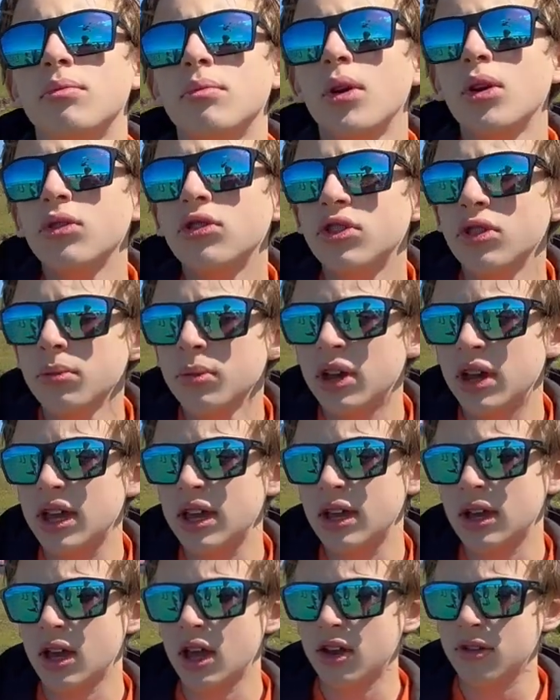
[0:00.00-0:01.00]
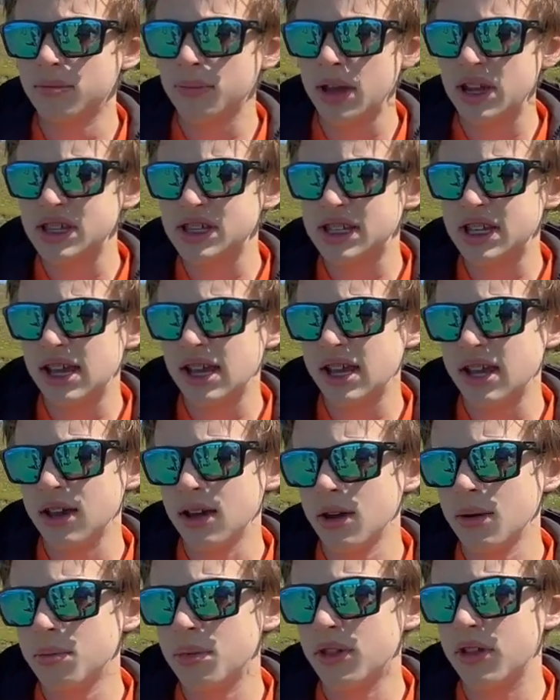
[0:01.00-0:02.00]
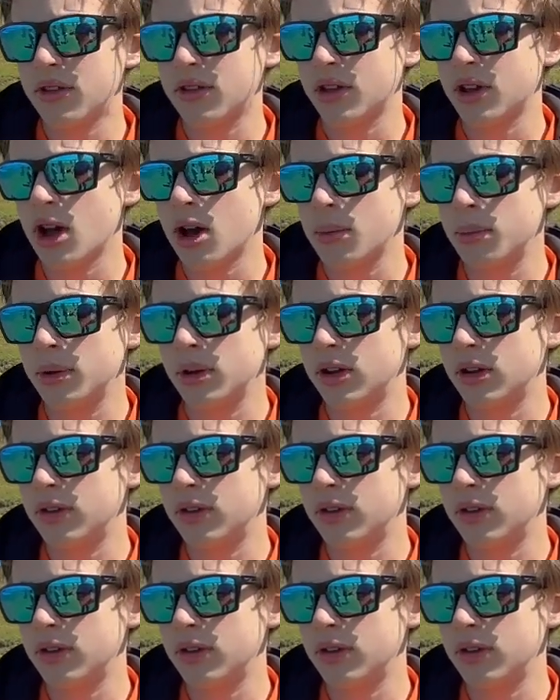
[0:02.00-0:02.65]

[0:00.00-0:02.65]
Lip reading: Most of them are kind of based here, but there's a couple of.